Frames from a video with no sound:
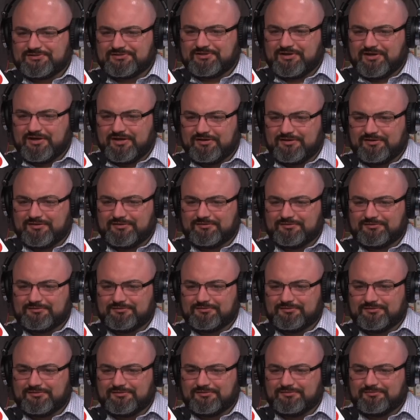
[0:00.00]
kind of
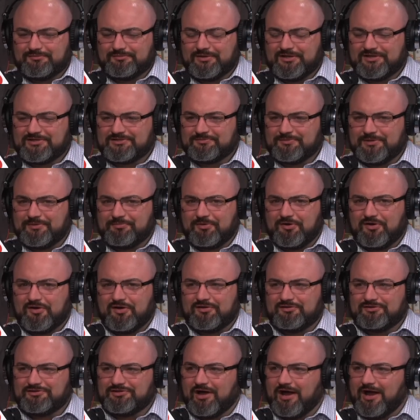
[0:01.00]
makes me
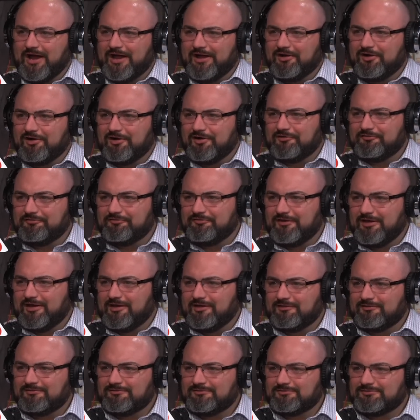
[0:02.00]
diehard
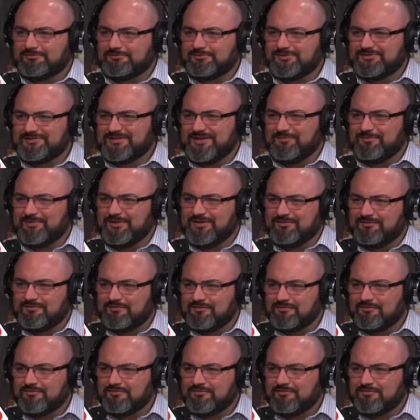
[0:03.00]
fan. What does that mean?